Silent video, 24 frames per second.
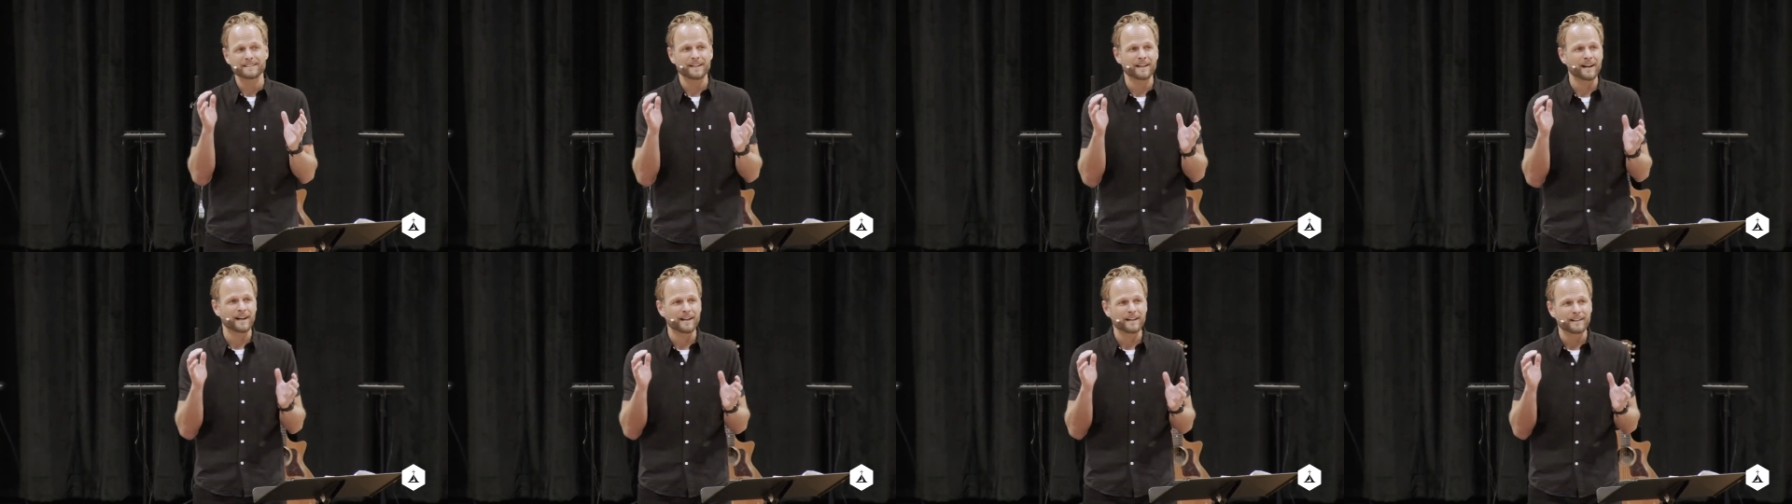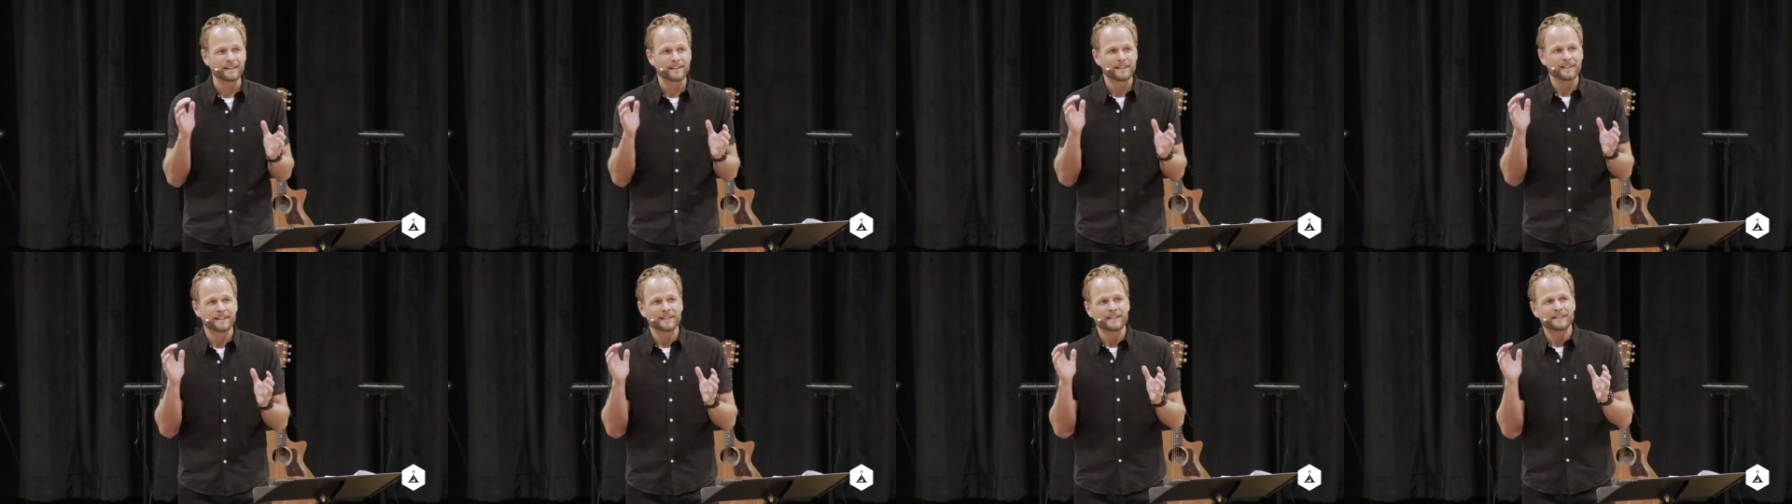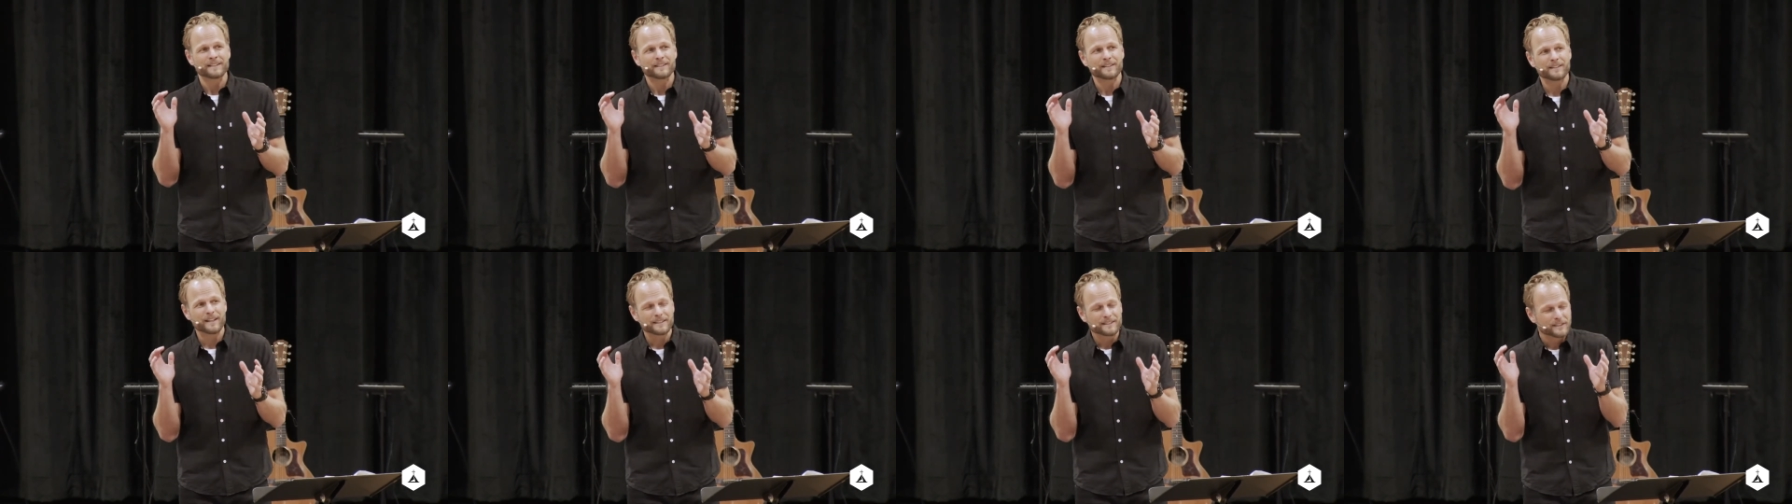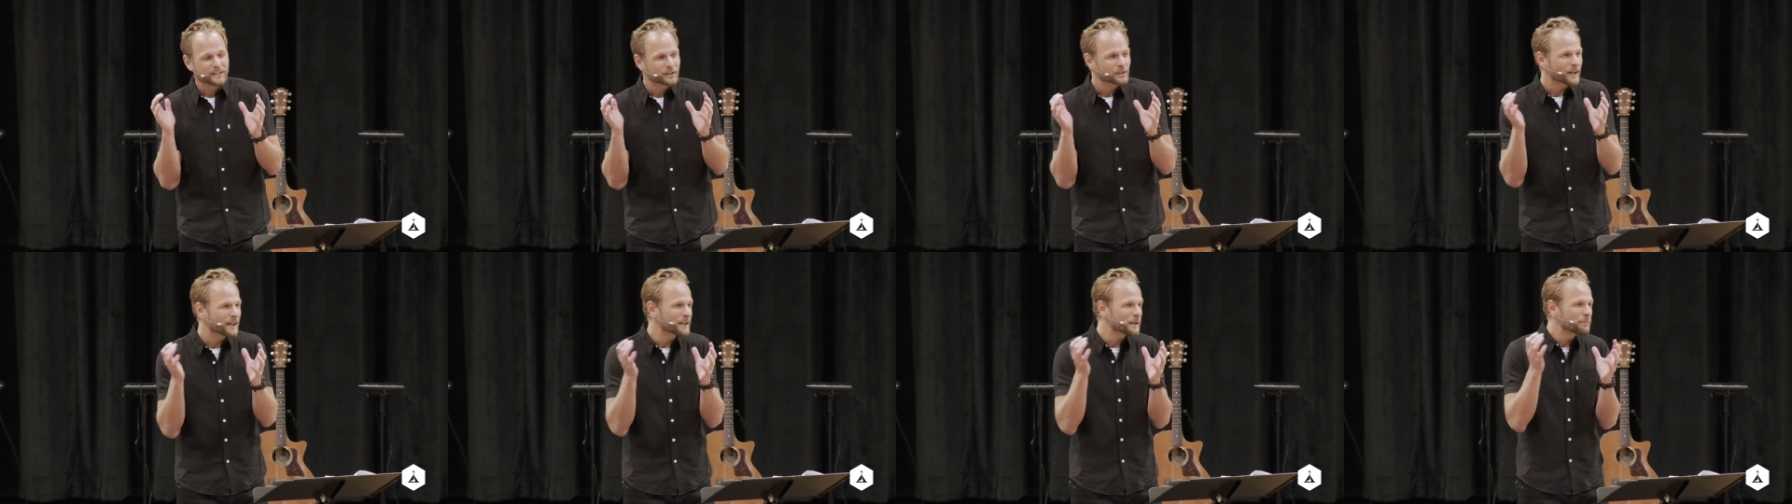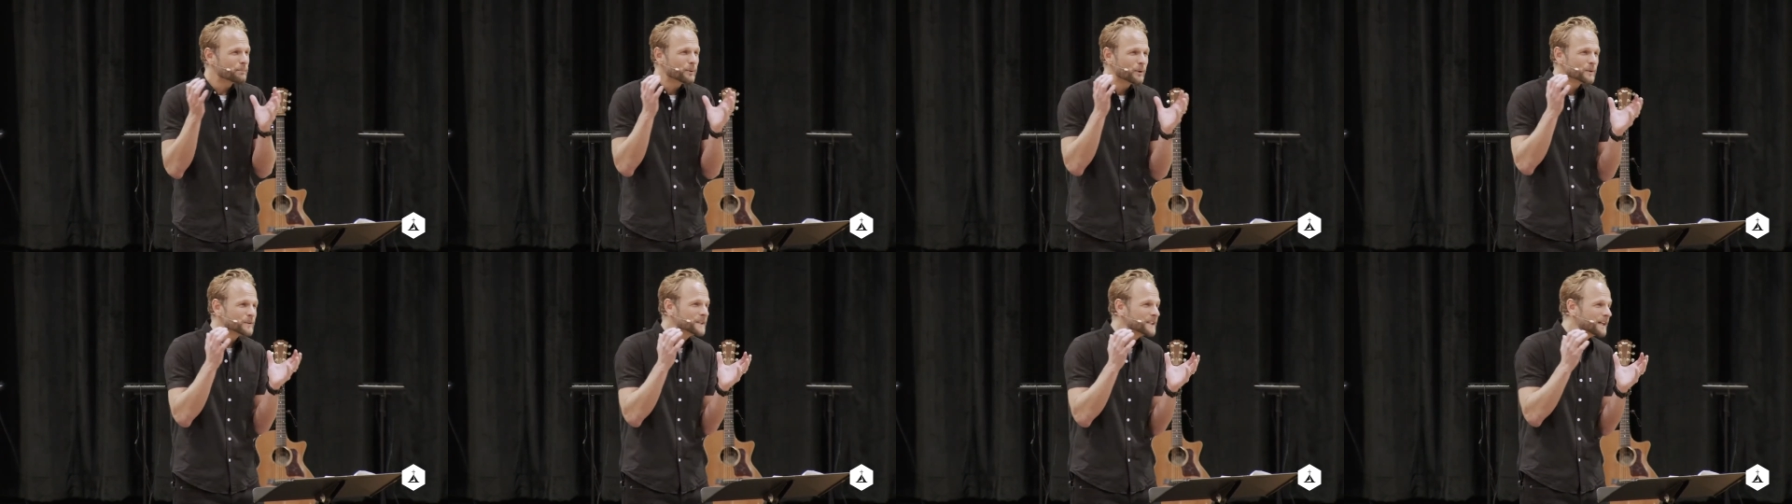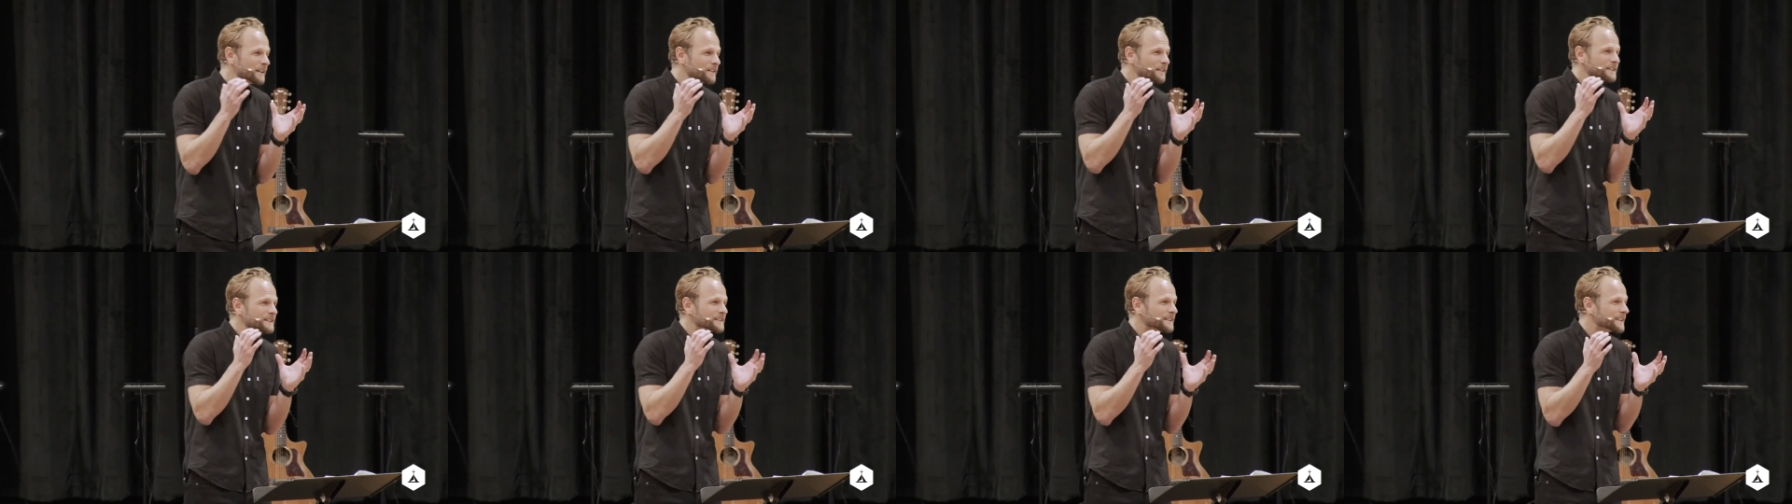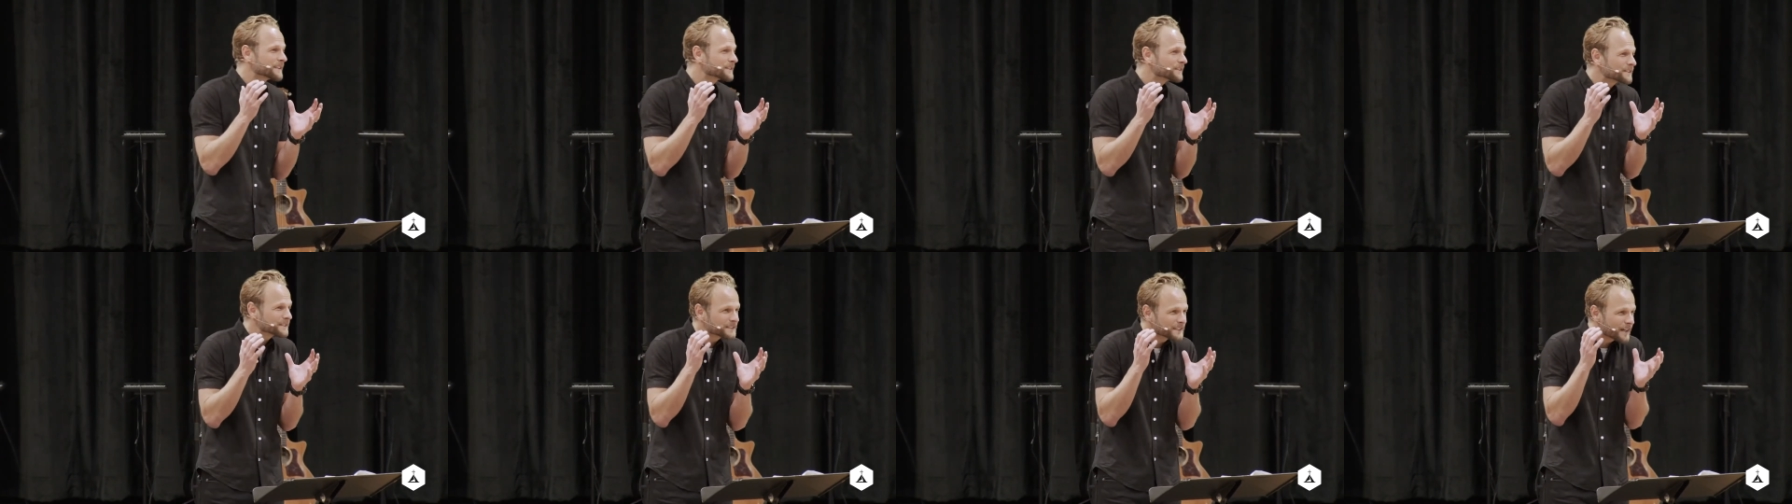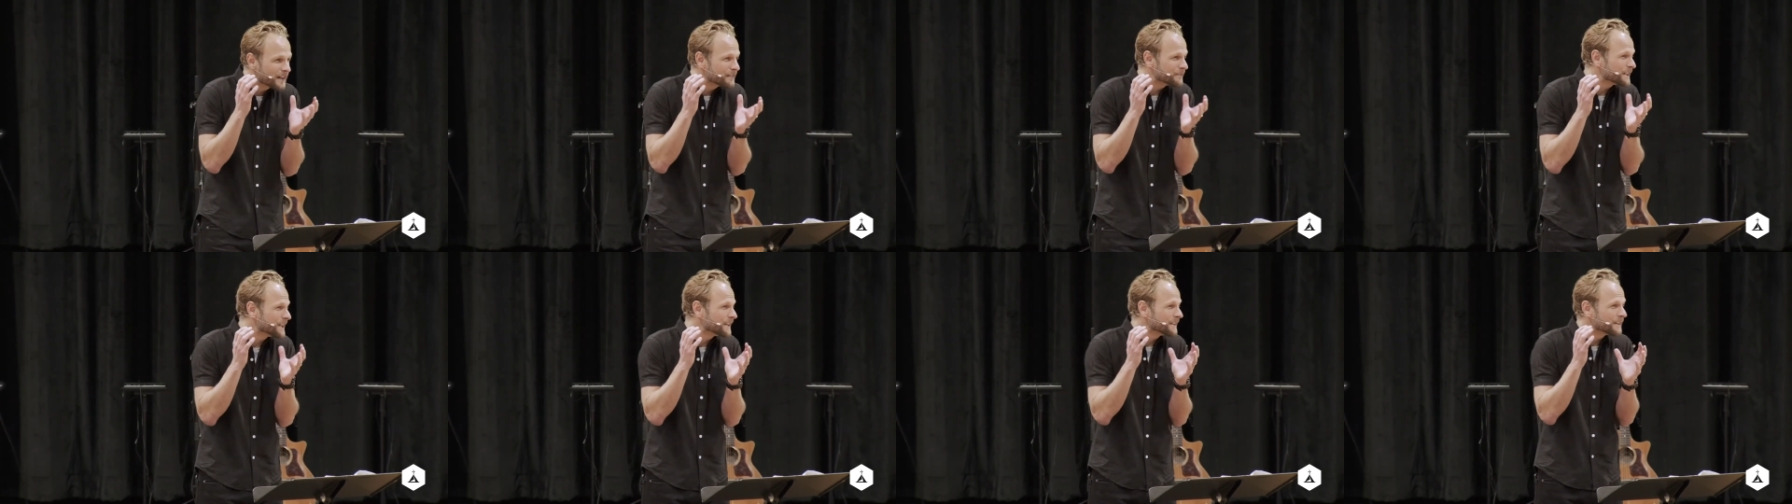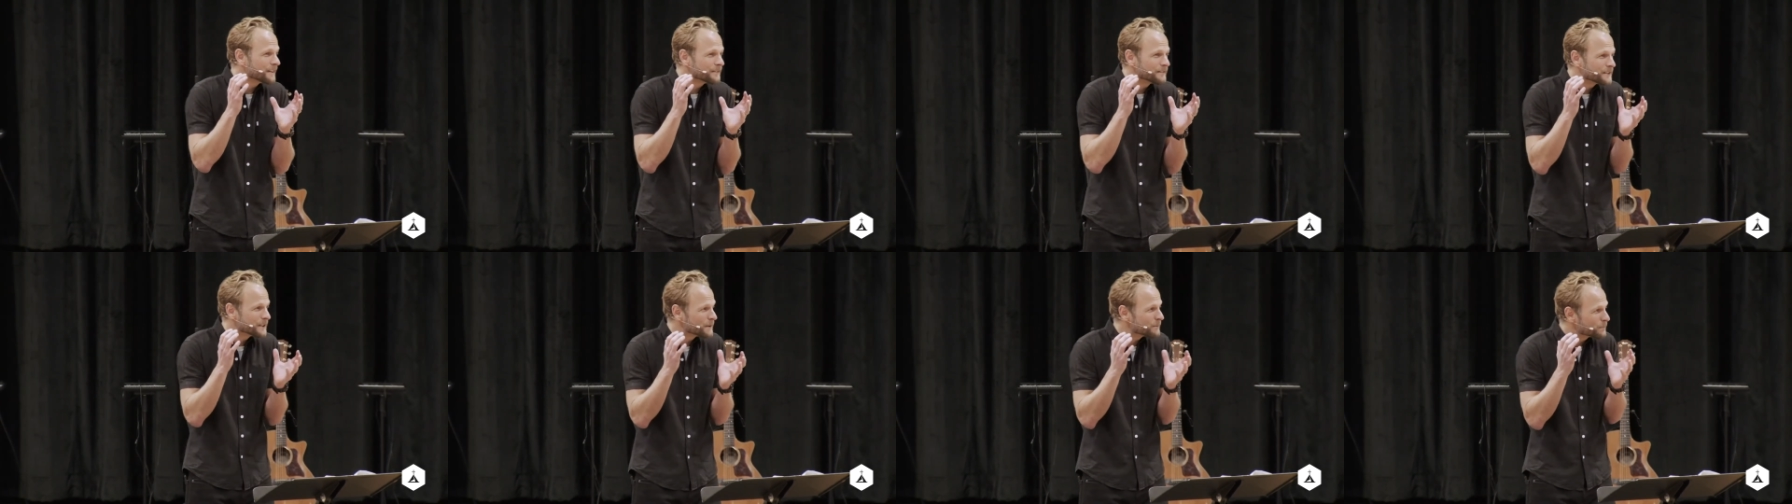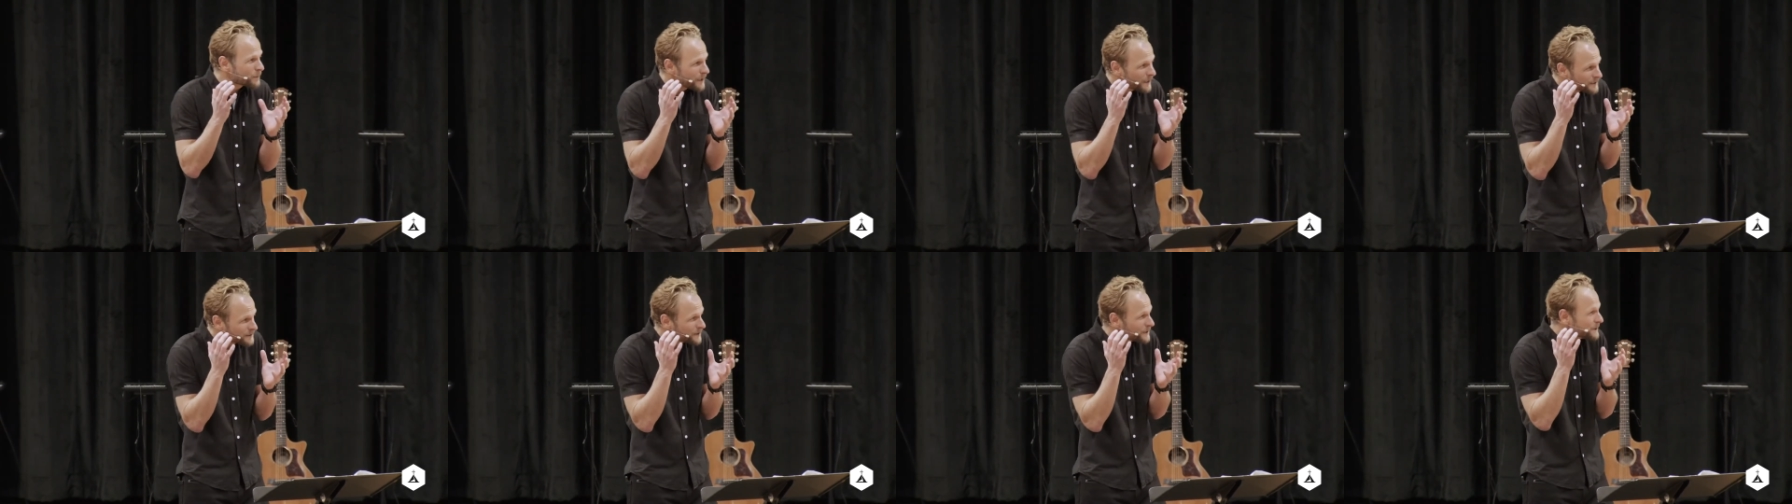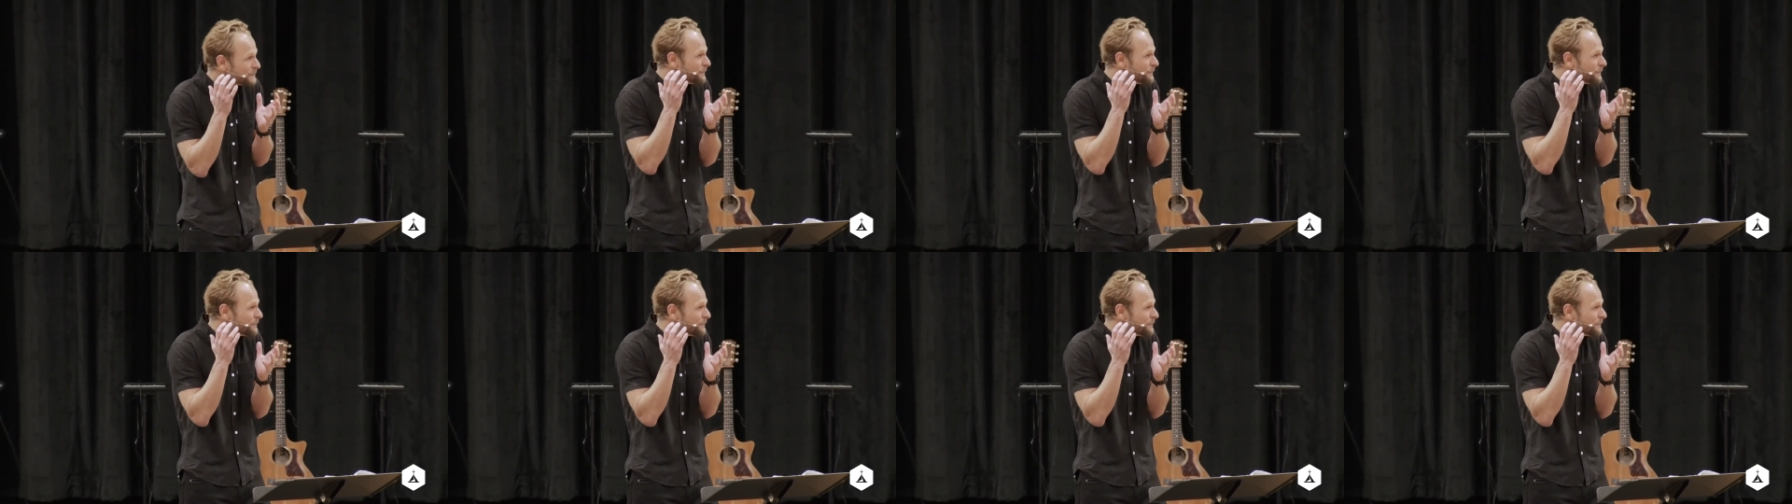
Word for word: Uh, they're not just trying to pull together six or seven of their precious,